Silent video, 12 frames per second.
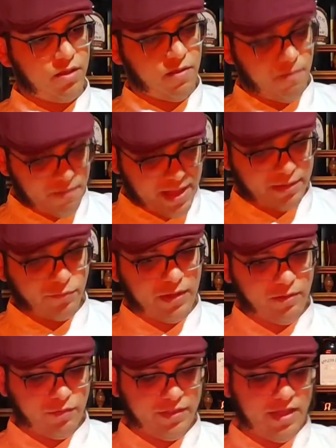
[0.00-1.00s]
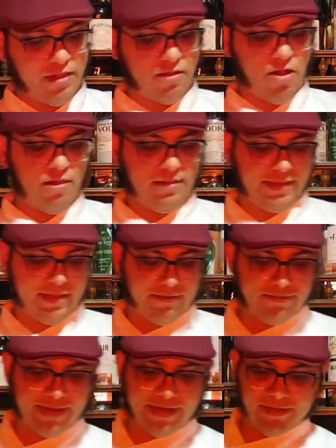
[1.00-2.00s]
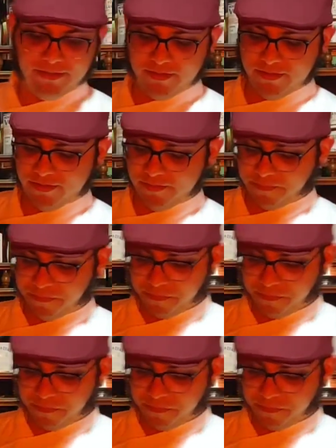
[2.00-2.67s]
combine well with the alcoholic ingredients.